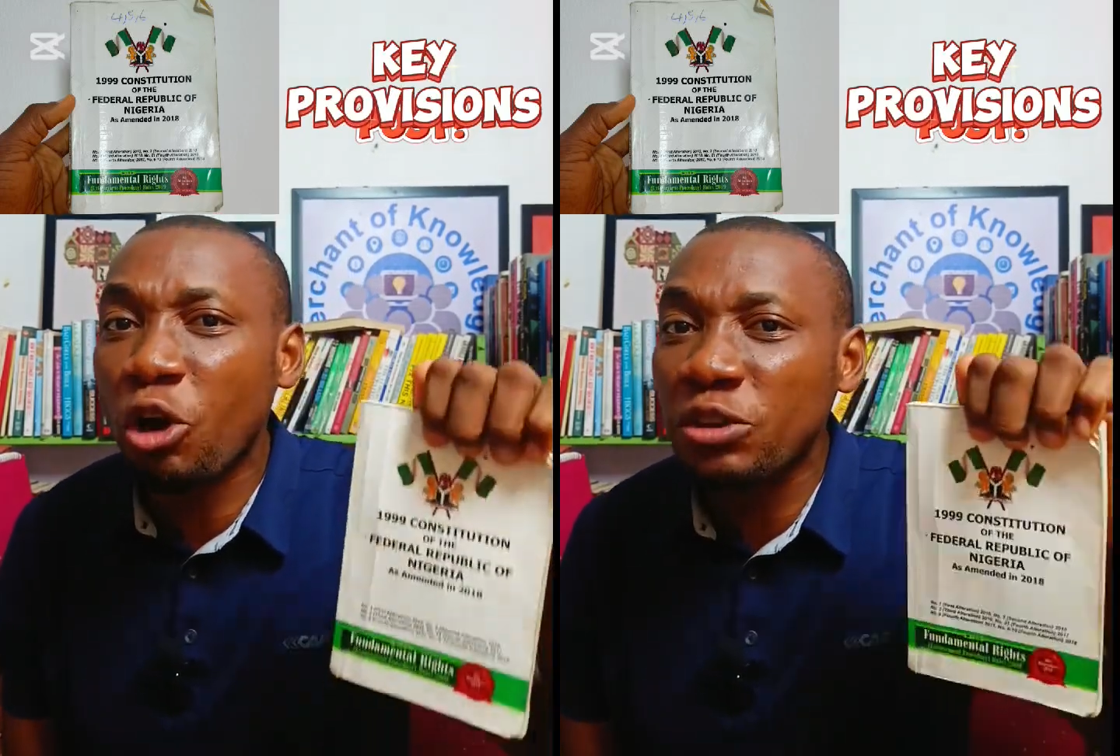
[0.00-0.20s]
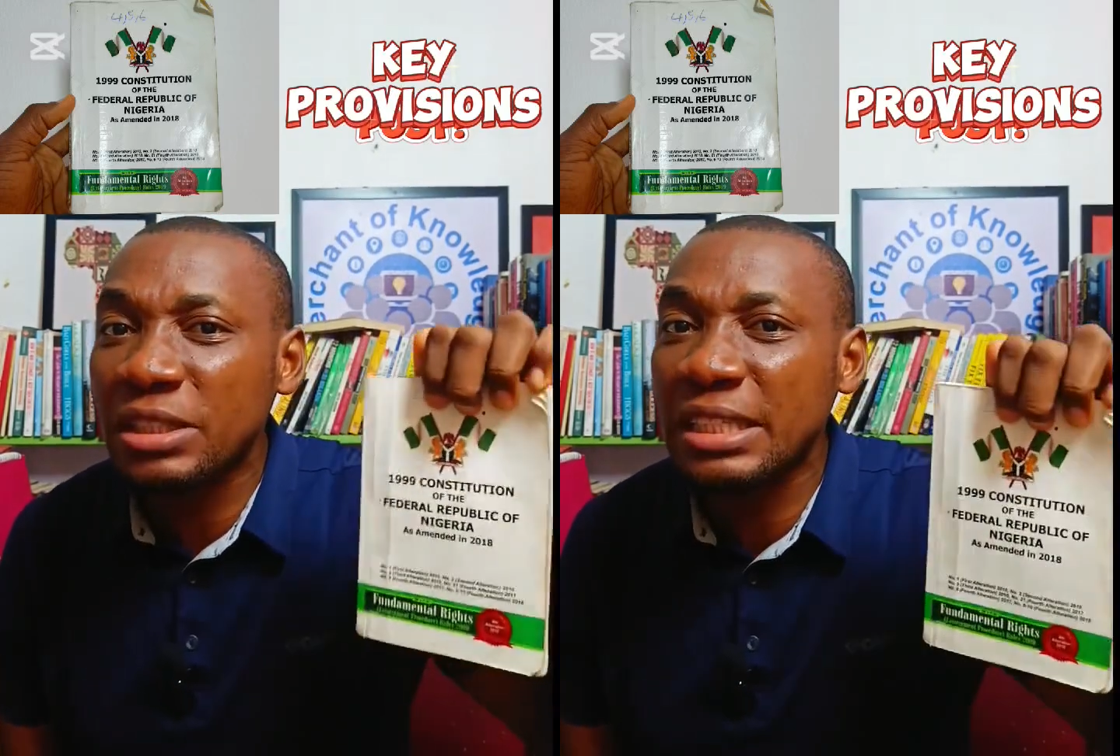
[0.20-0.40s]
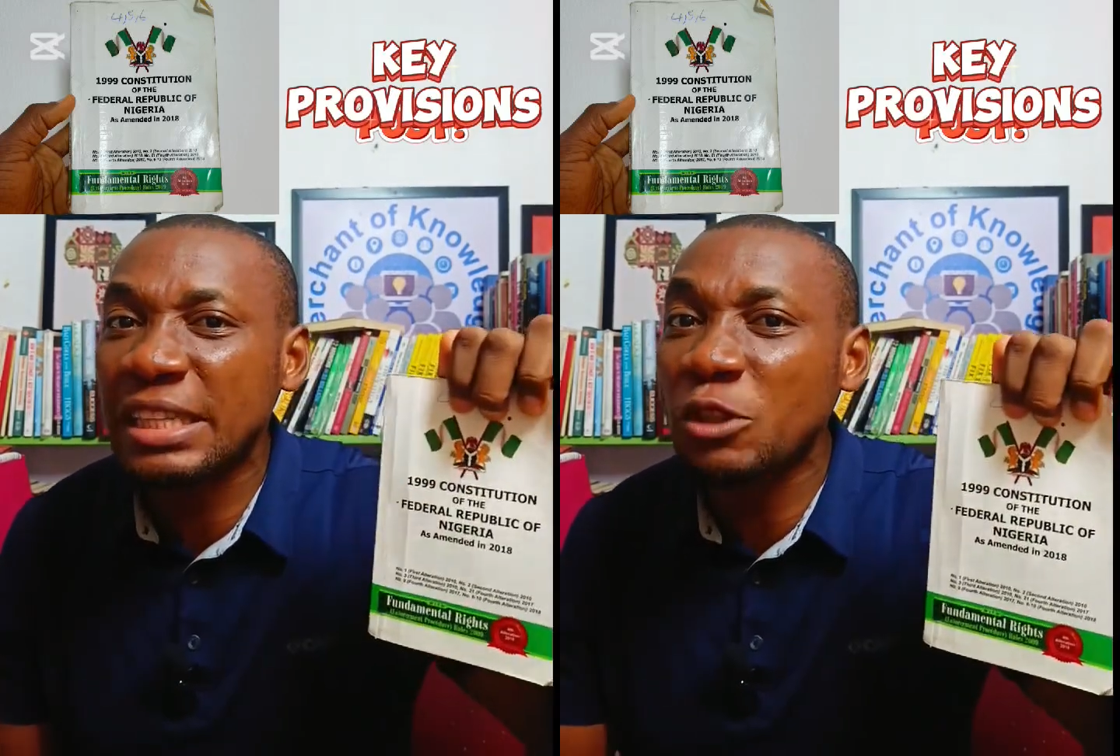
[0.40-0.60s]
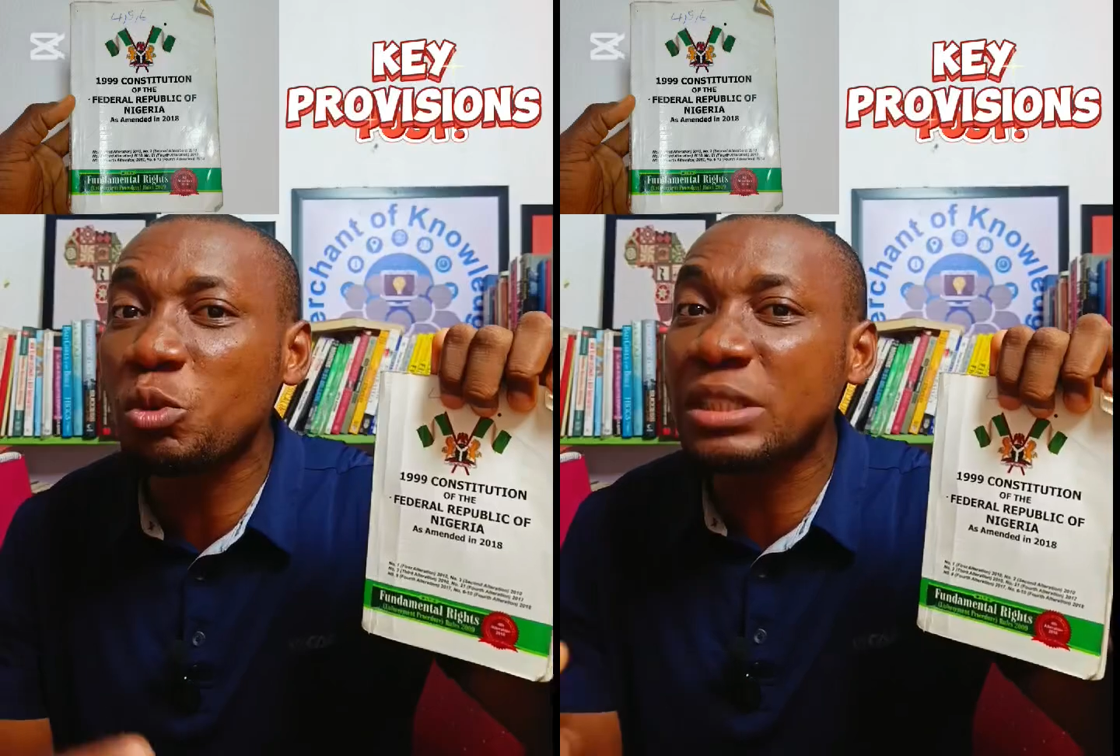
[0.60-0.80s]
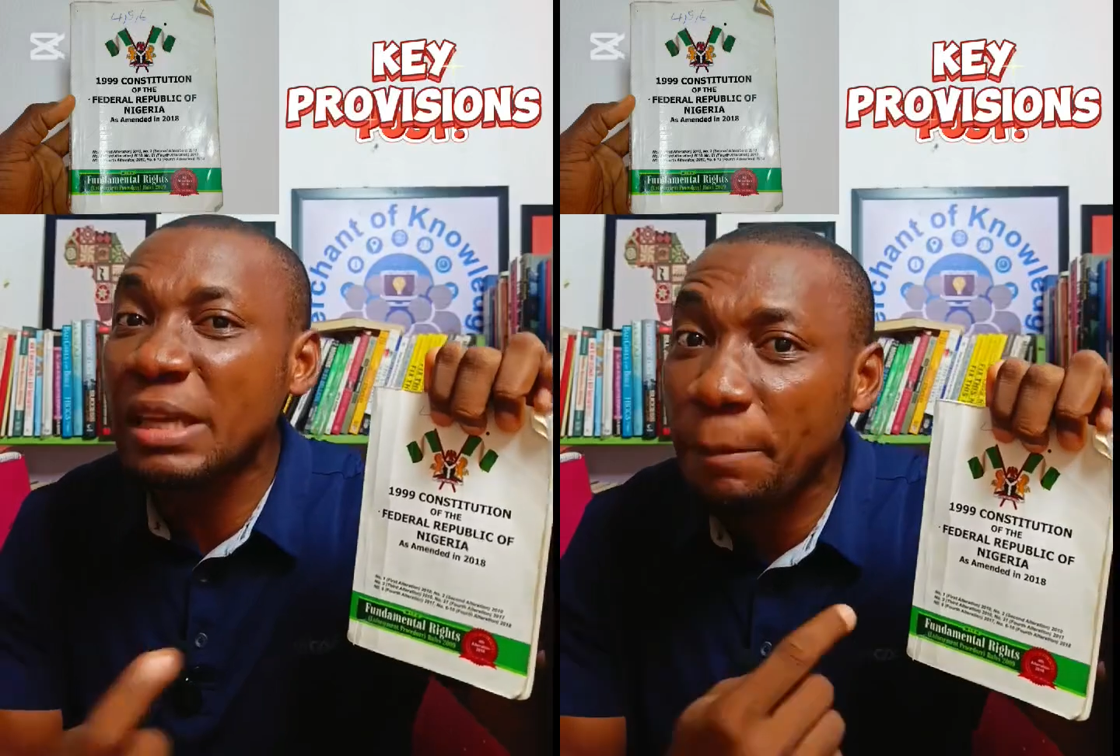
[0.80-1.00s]
consistent
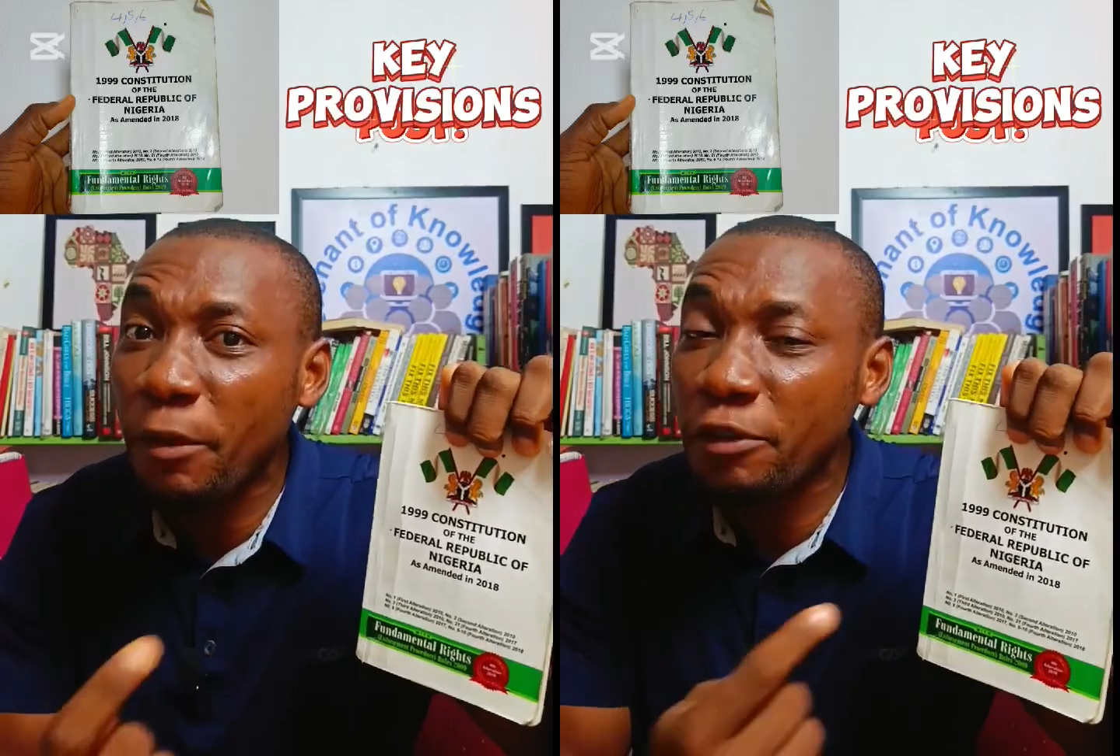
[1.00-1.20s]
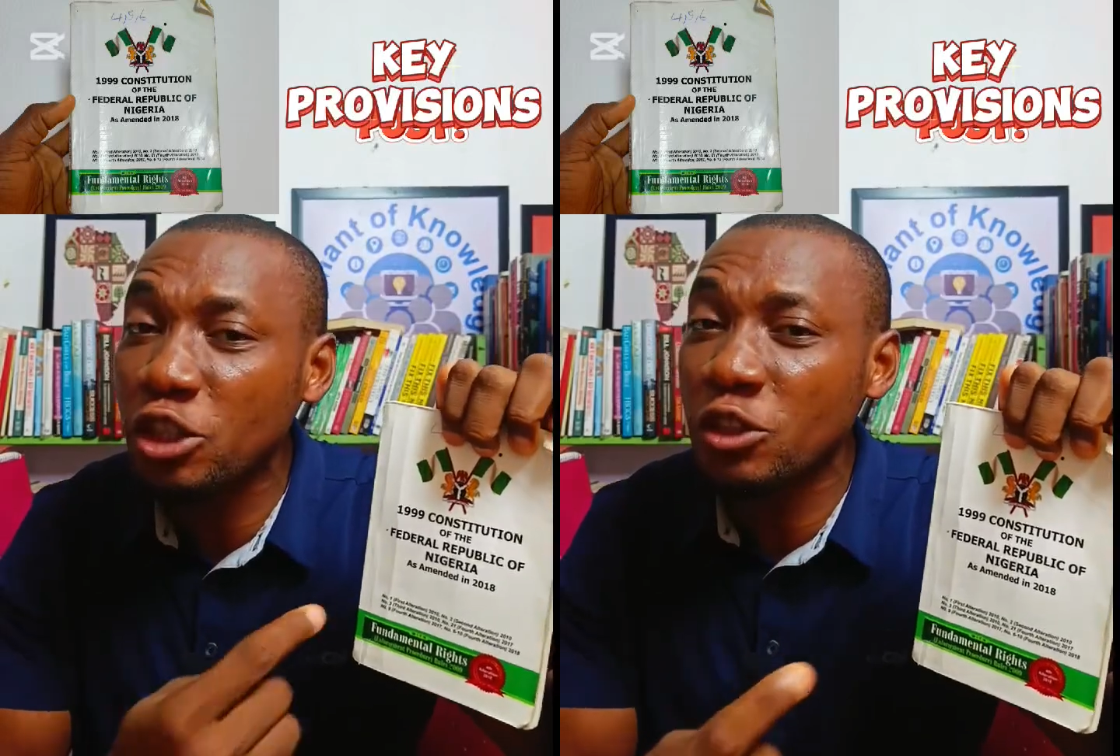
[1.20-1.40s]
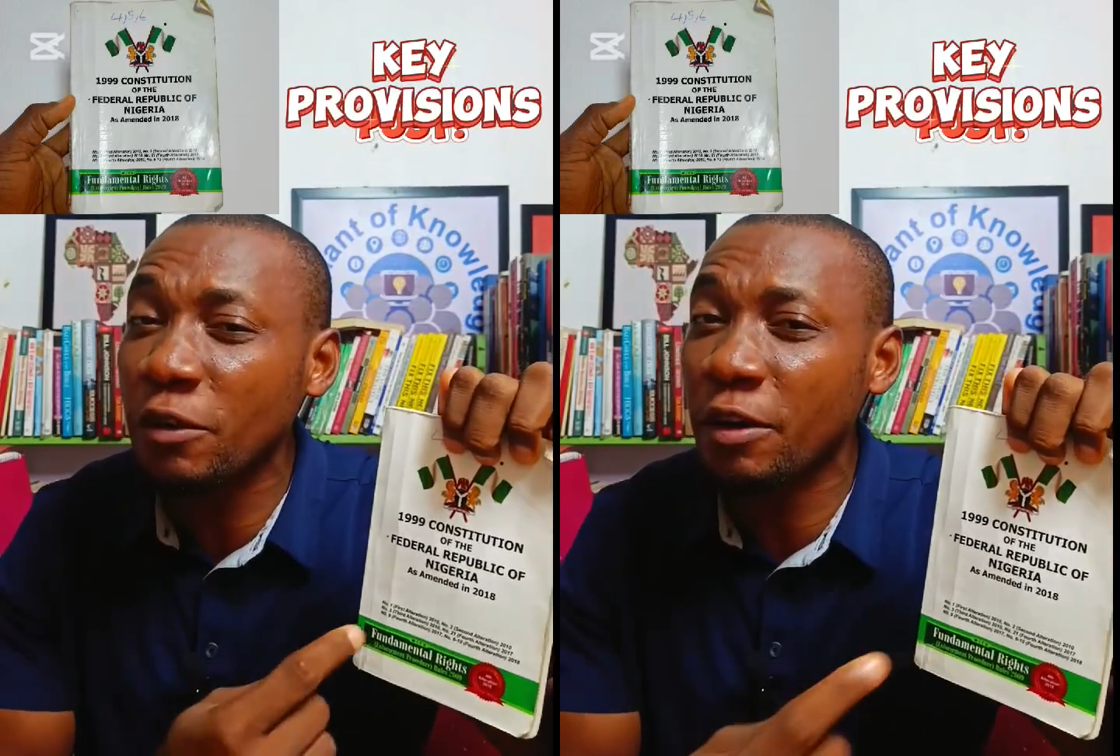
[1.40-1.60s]
with the provisions